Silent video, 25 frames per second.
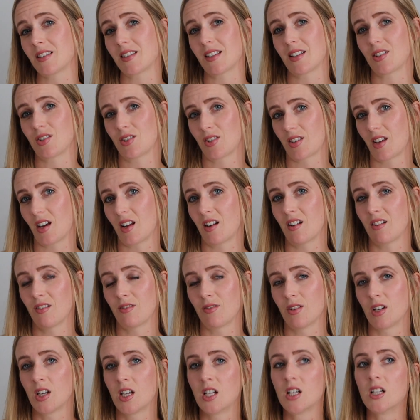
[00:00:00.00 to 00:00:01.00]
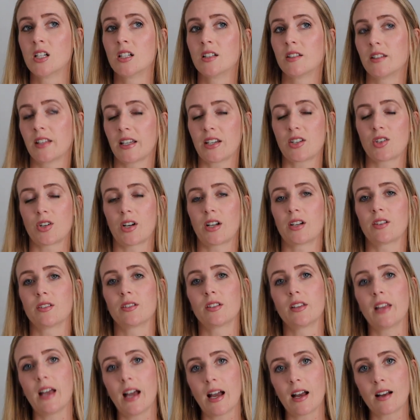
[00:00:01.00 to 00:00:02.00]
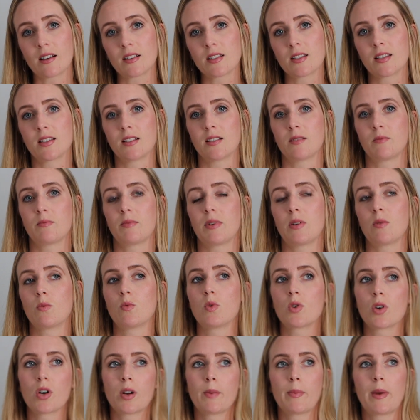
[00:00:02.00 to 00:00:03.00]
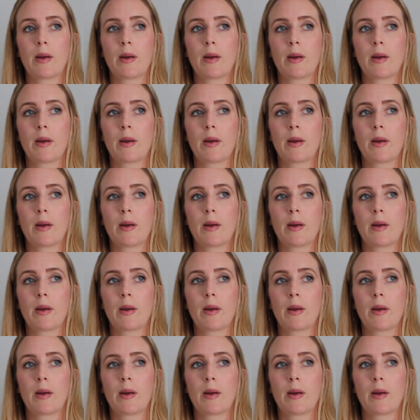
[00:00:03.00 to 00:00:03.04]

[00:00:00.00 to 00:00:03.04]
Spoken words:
I just kind of like try to relax and be warm.